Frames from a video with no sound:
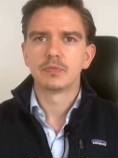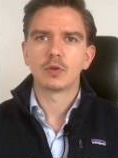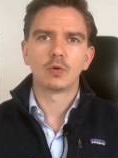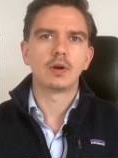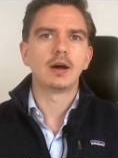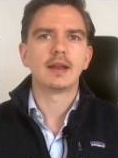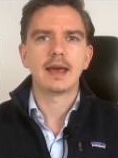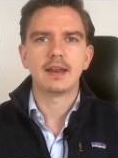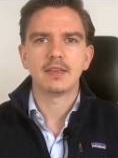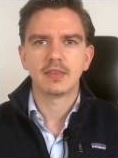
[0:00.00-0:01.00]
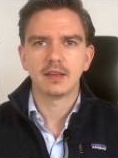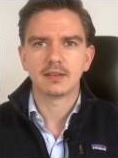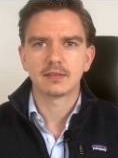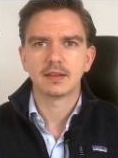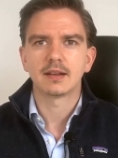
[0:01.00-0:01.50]
Or are there any things
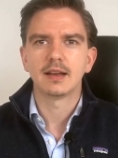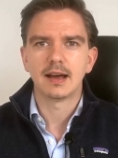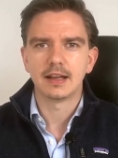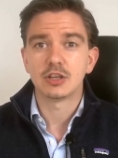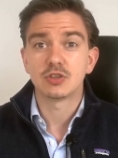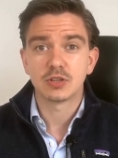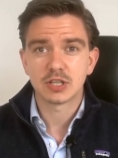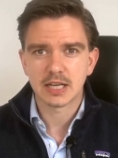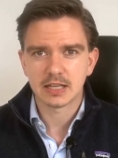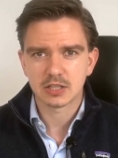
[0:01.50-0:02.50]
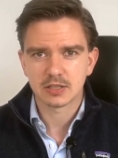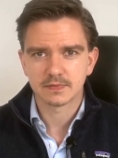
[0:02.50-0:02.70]
that a client should change?